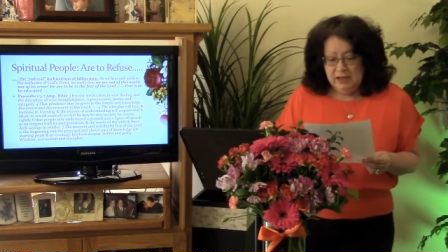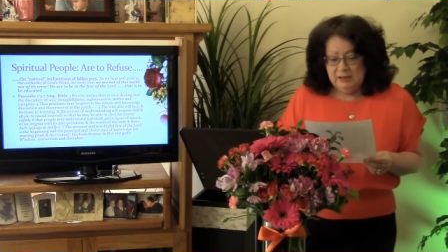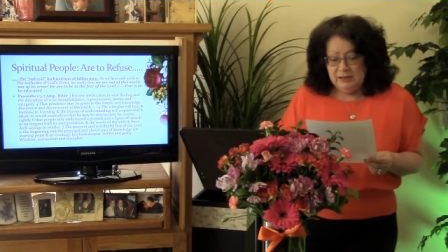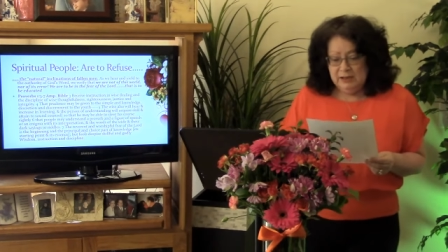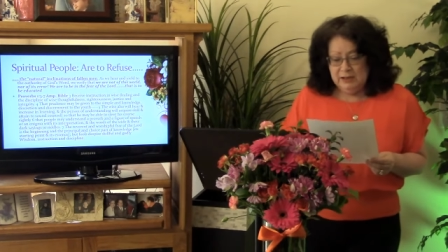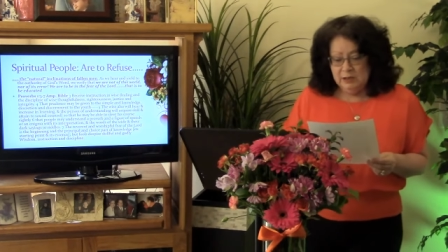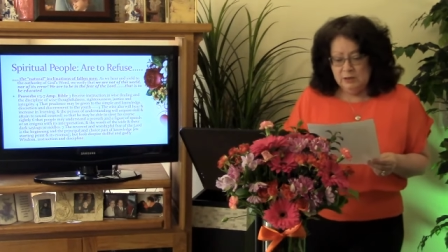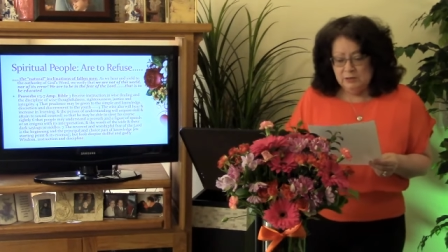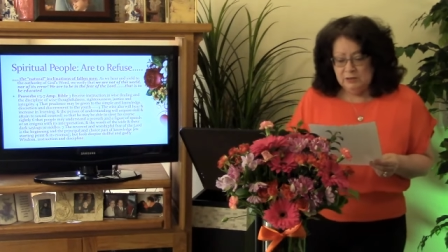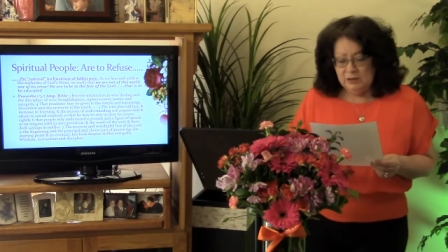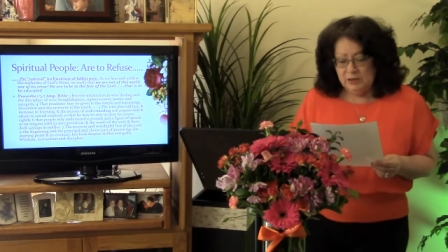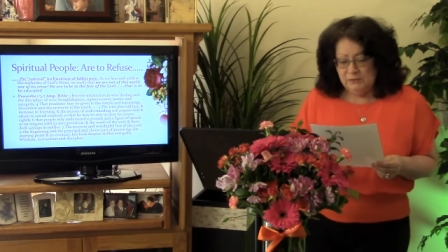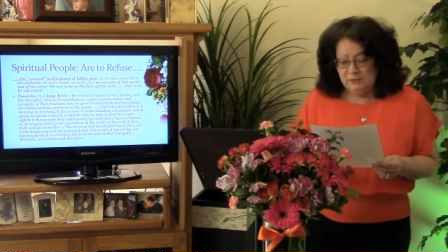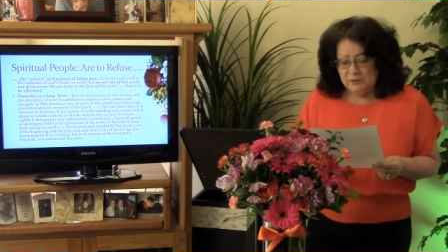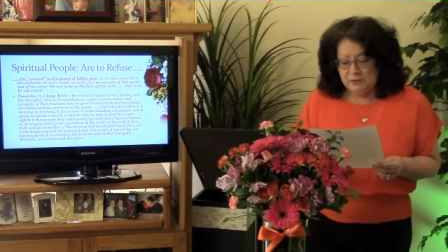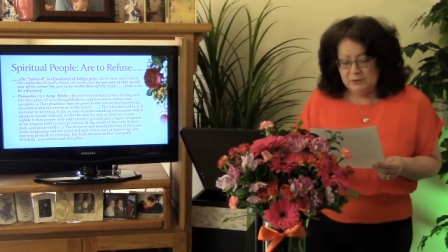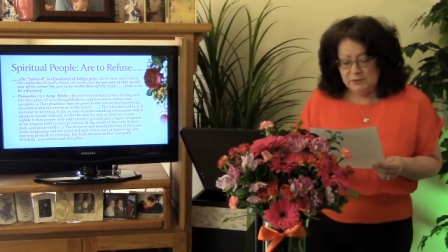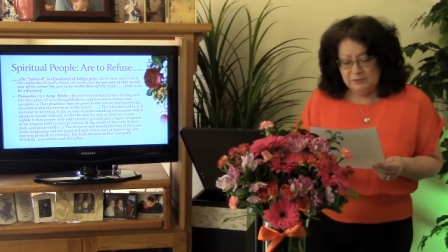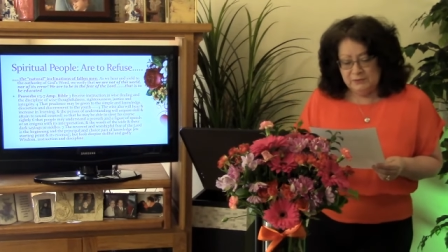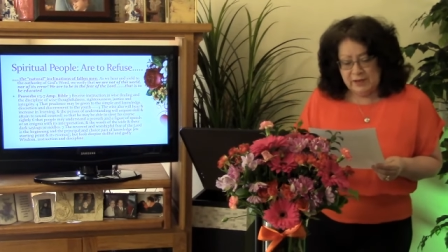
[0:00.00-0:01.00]
Then it goes on,
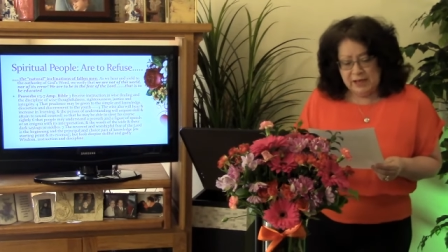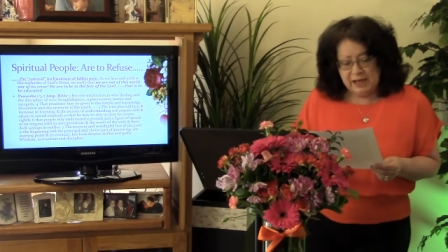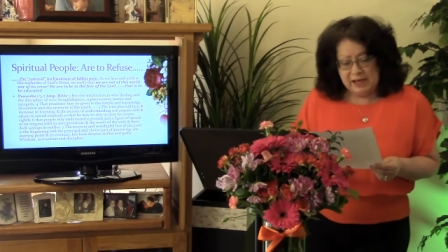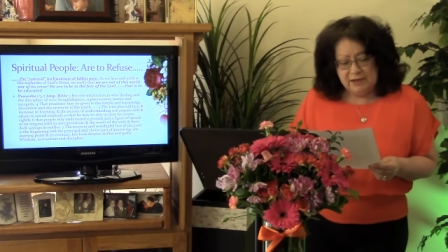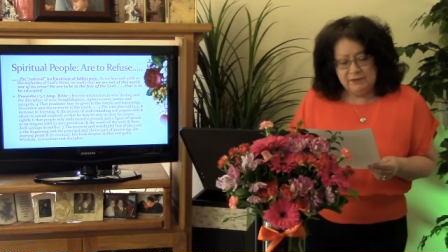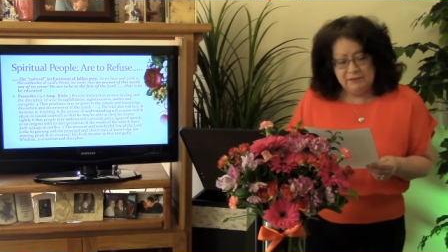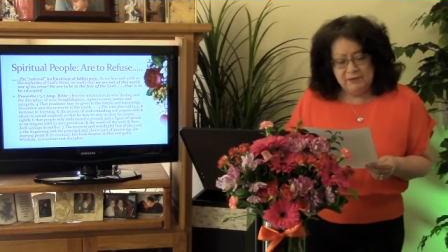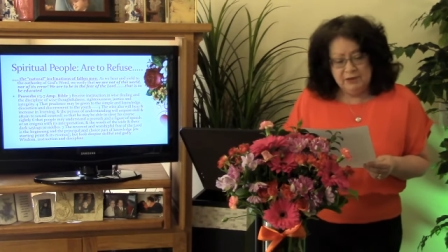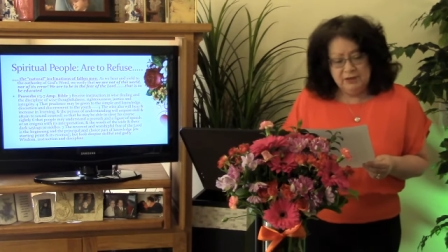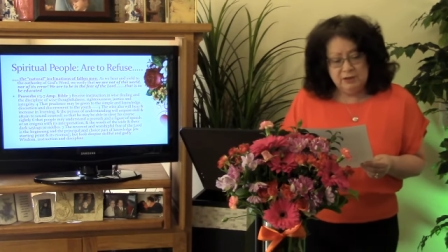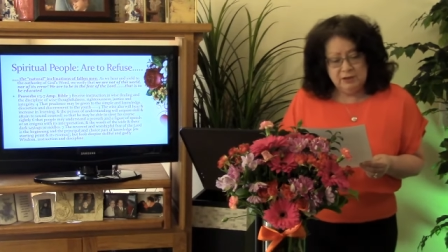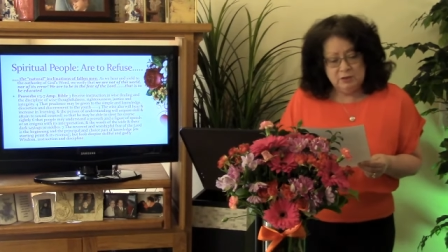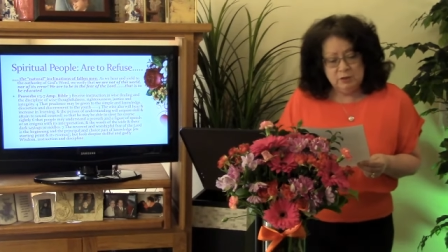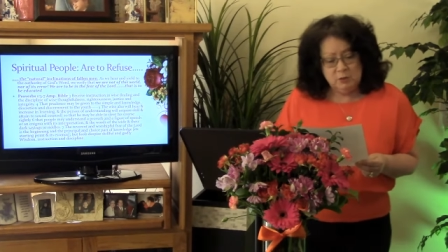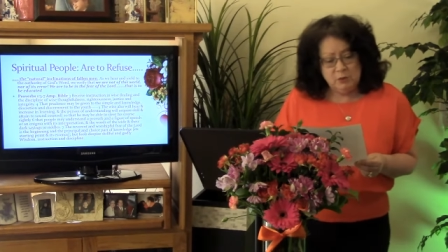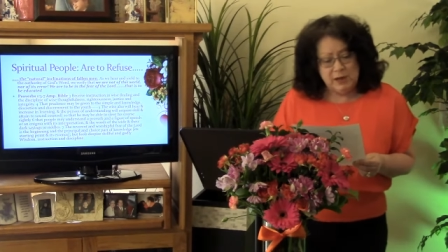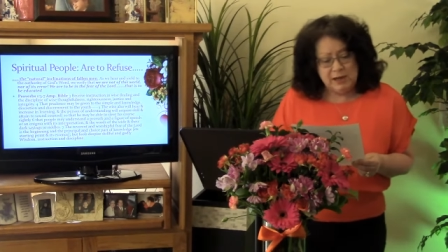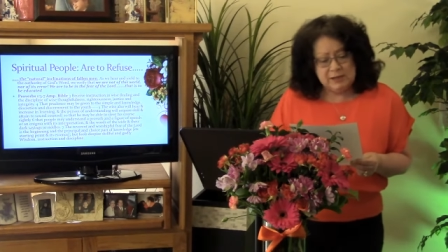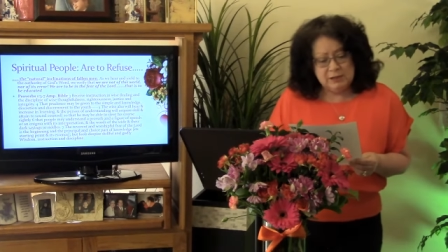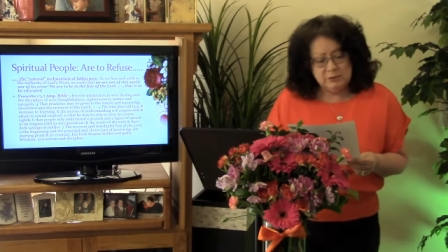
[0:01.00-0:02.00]
verse 5 The
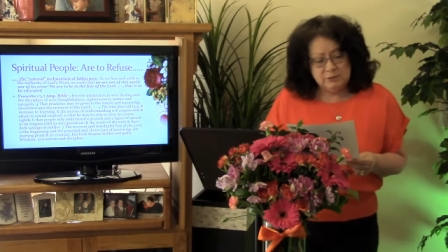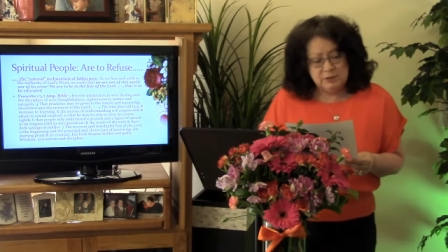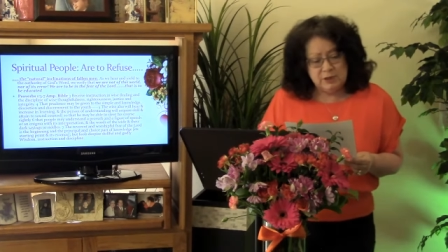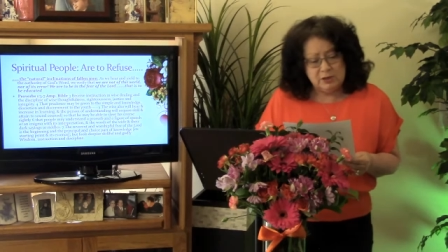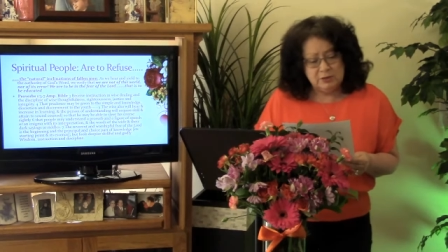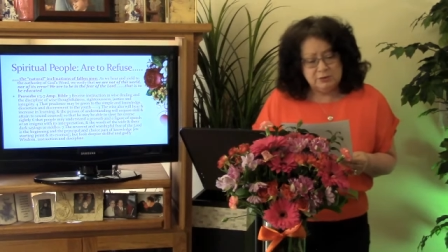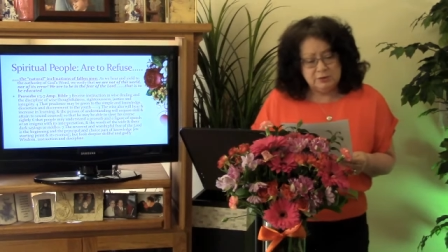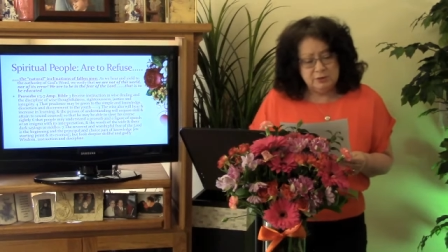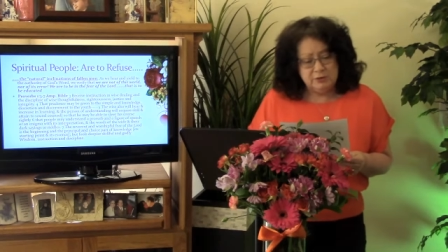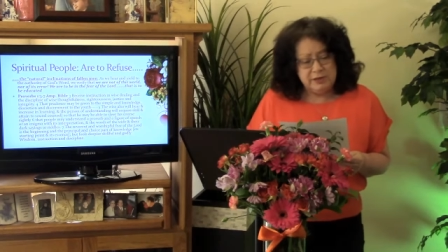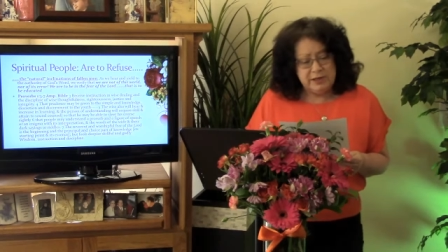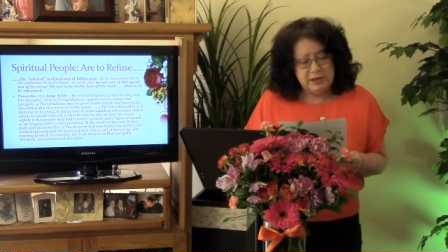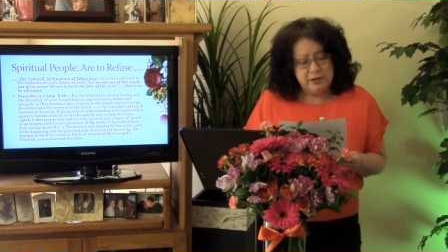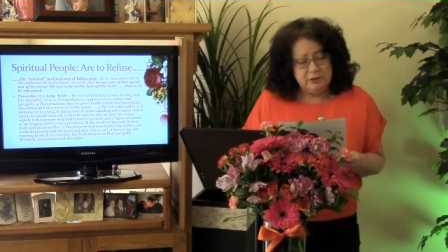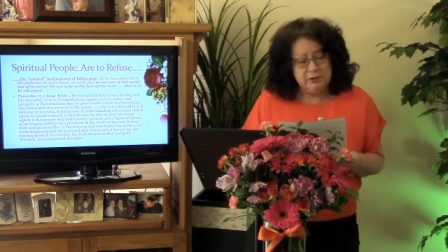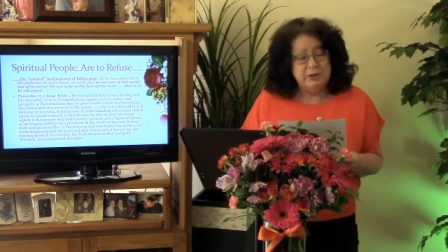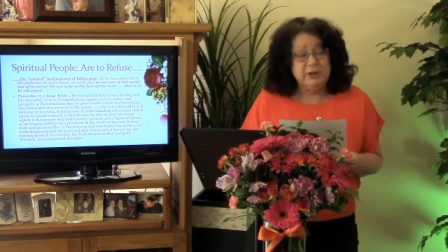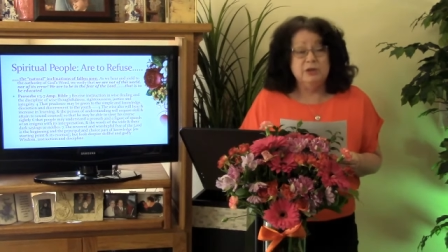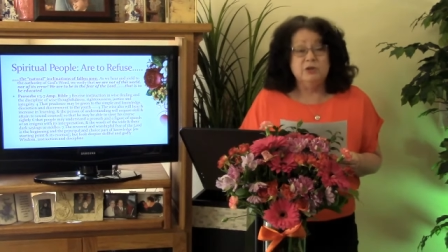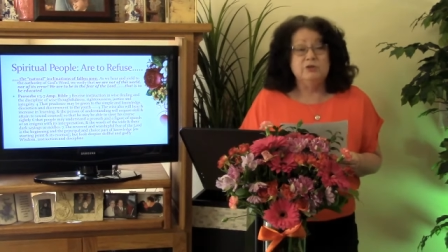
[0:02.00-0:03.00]
wise will also
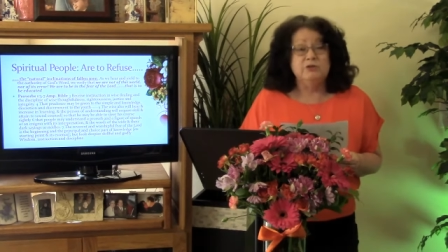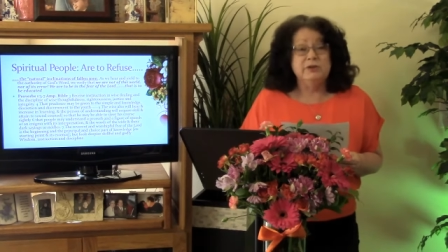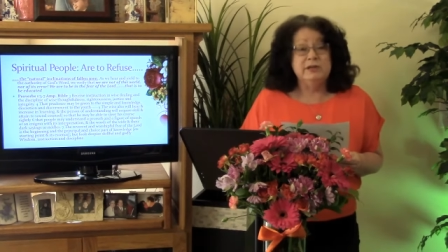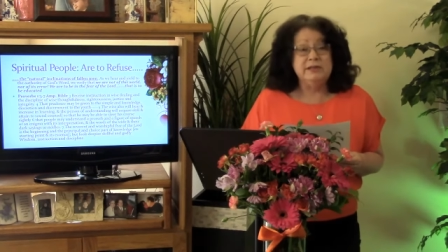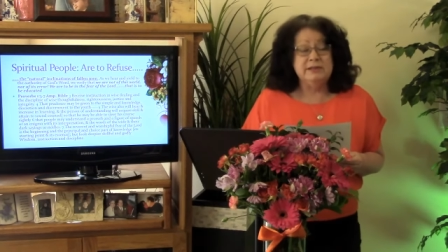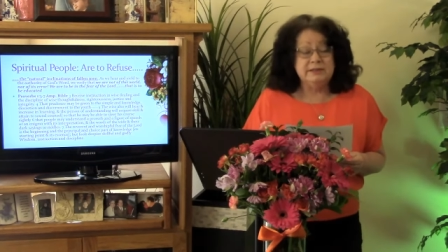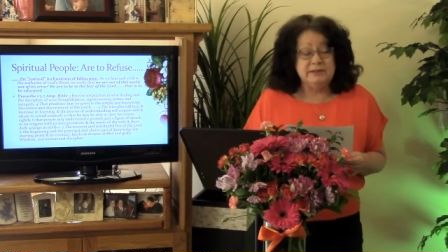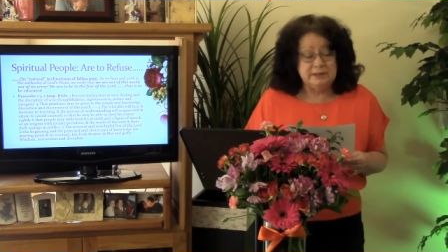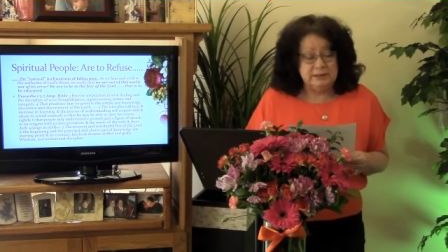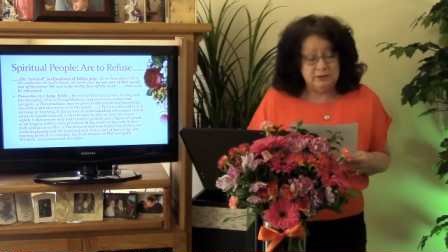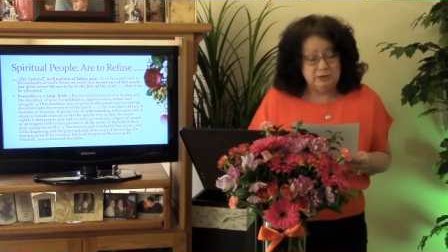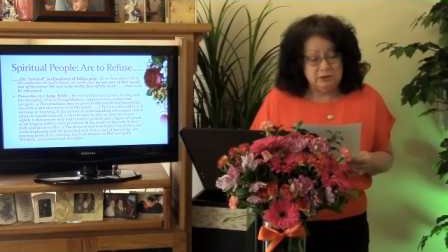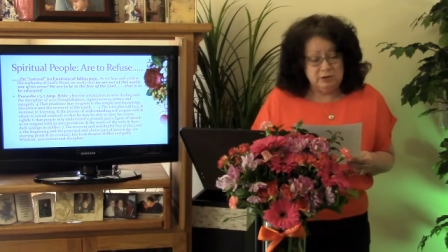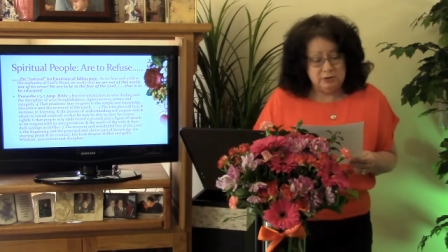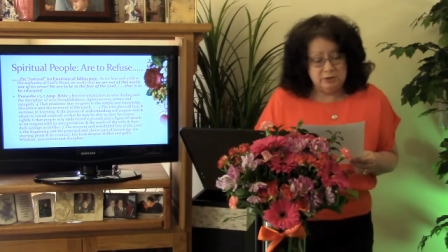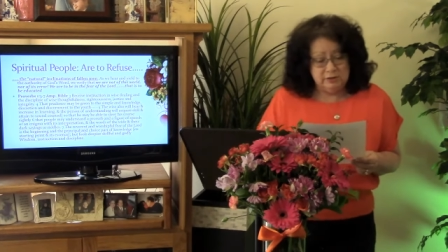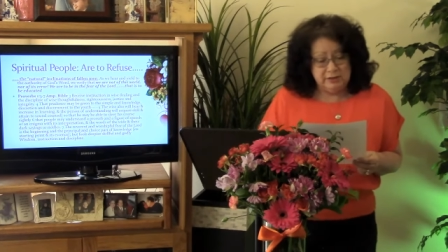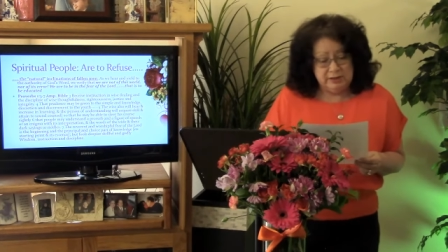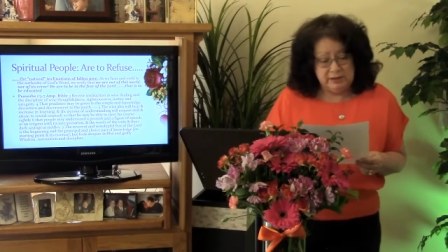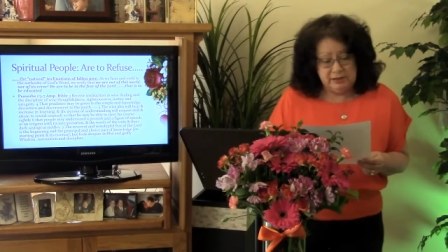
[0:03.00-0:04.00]
hear and increase in
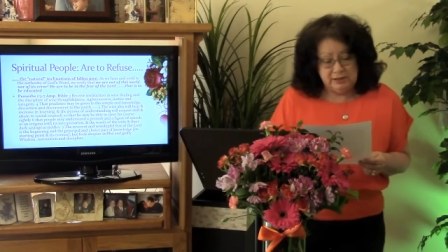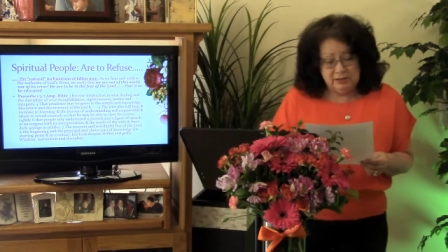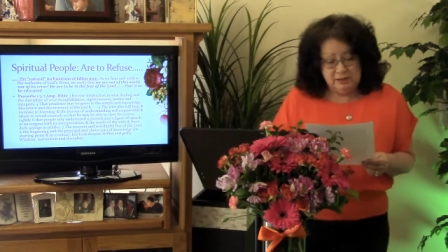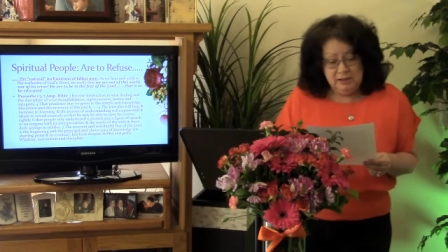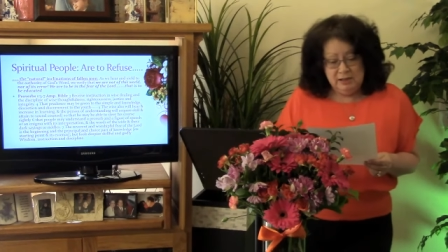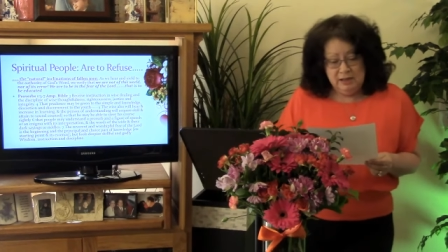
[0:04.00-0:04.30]
learning,